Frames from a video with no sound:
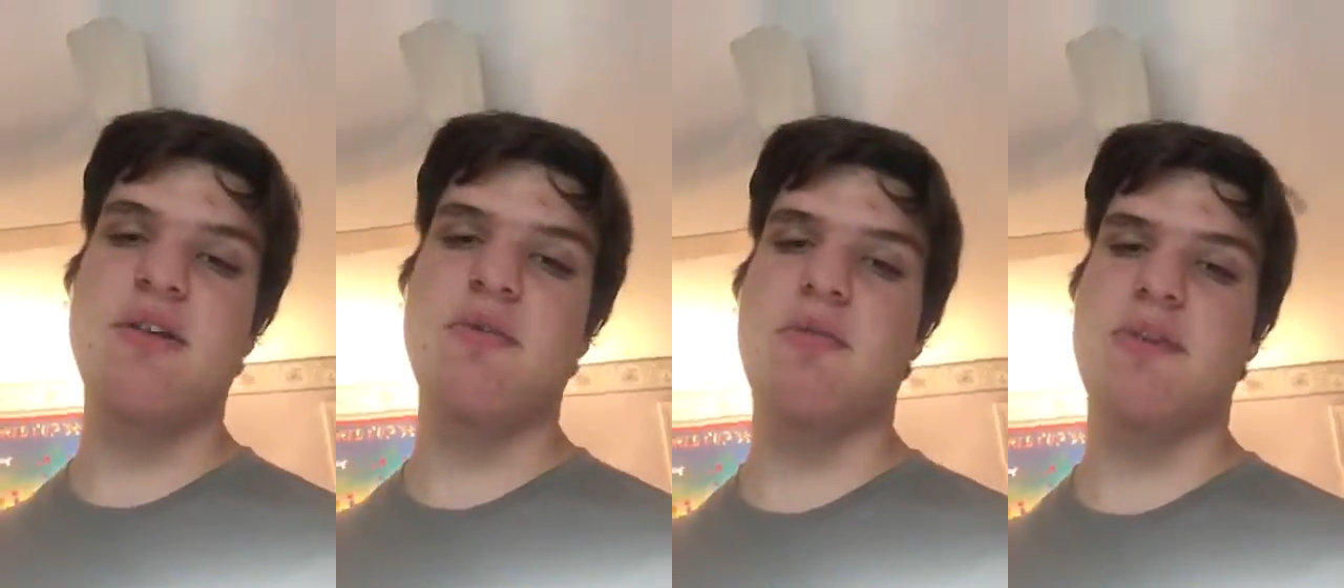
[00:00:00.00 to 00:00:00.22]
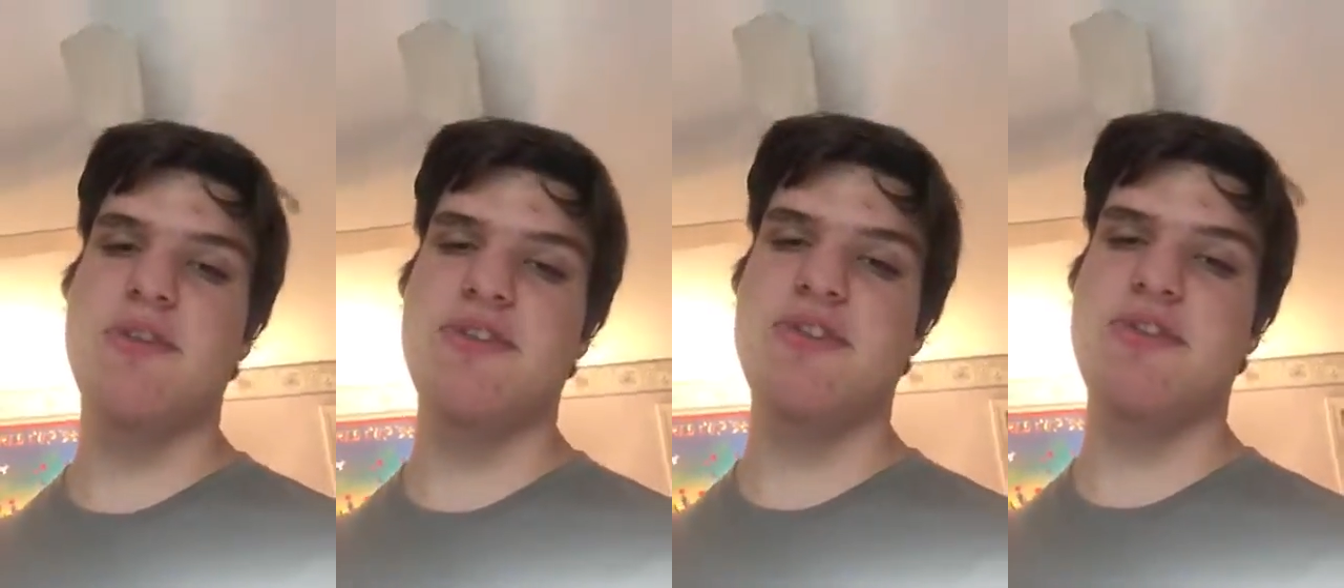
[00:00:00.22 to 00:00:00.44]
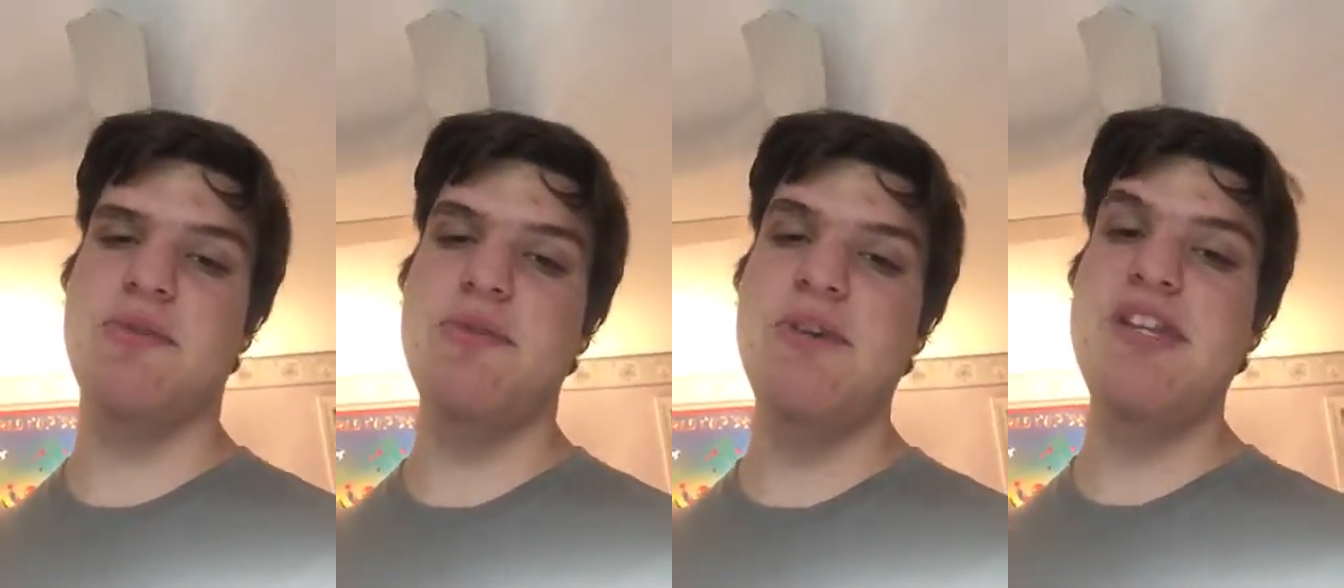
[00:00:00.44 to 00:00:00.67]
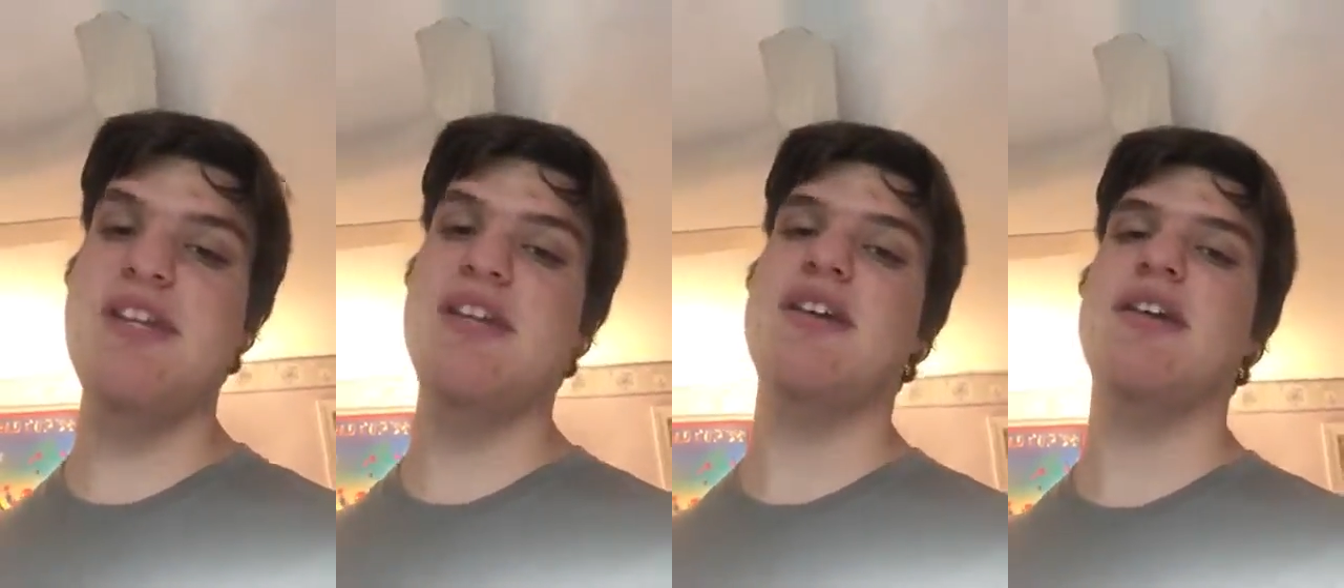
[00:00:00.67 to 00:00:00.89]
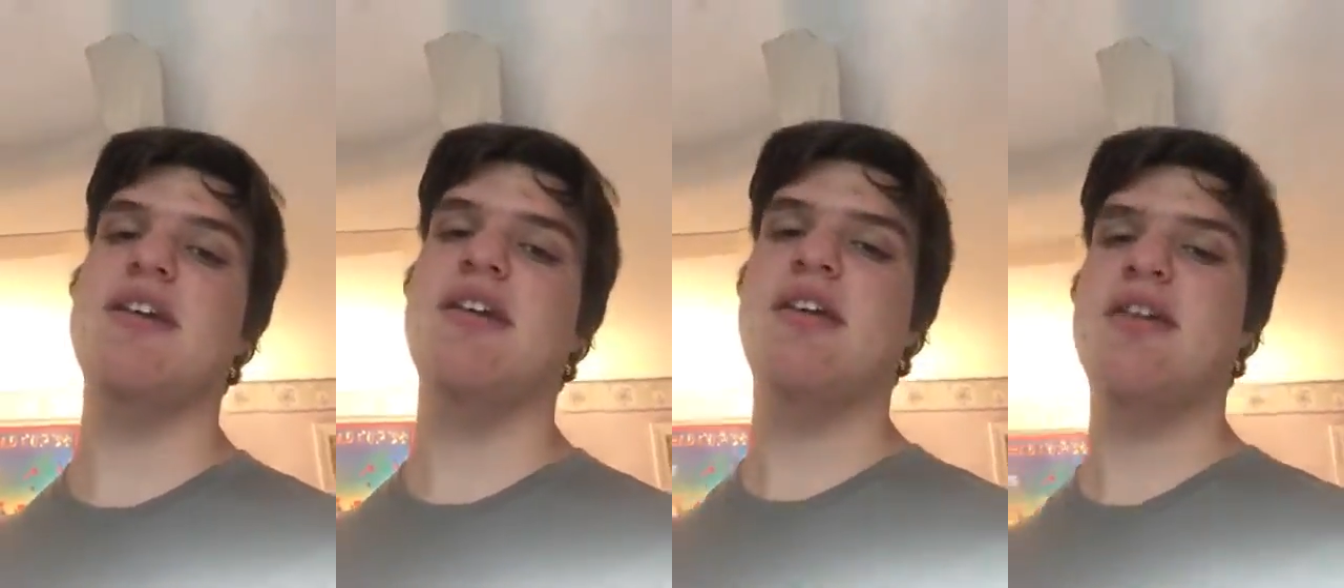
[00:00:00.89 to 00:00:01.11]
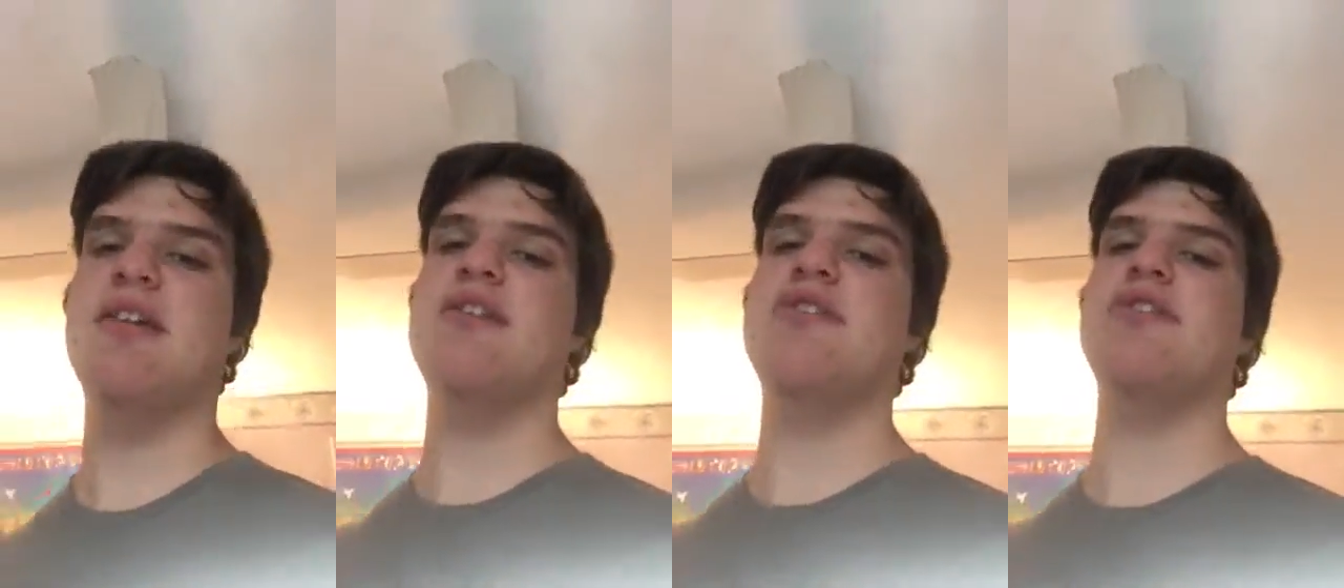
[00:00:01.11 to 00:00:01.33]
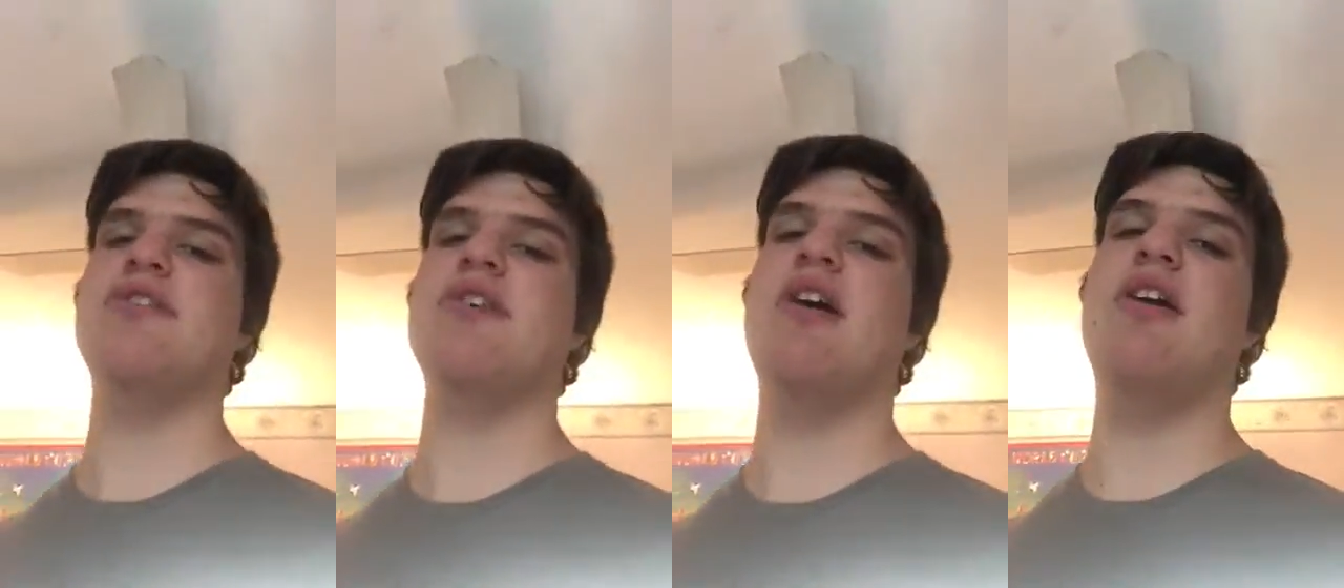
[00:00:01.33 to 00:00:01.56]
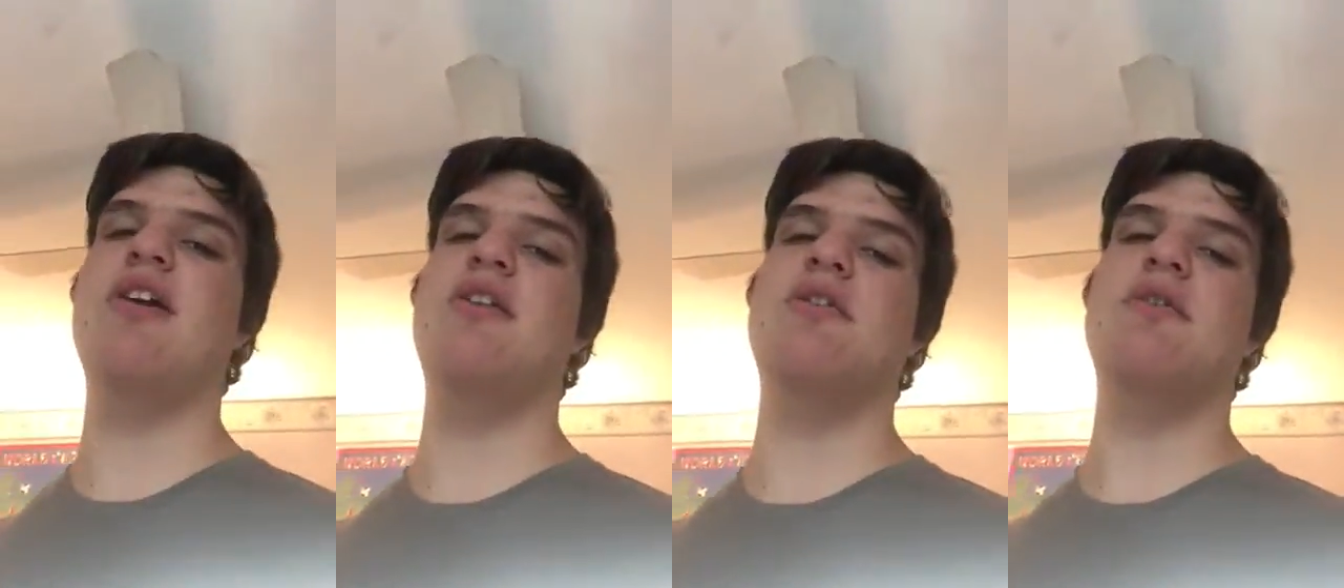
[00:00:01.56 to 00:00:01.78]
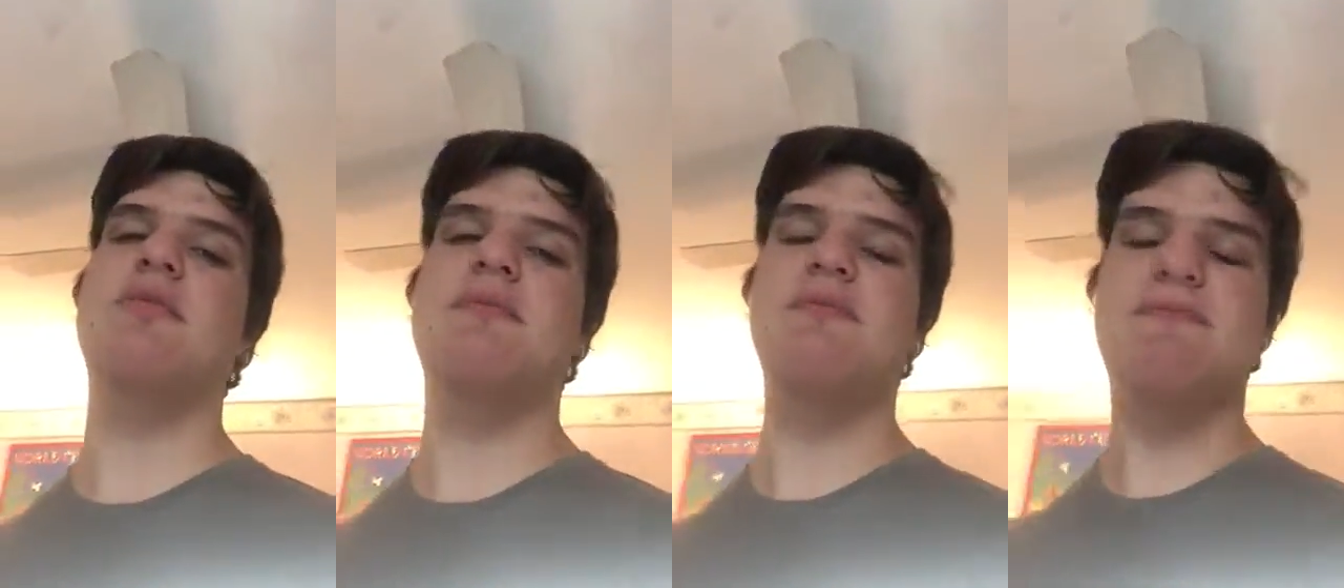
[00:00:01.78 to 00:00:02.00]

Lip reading: once a week. So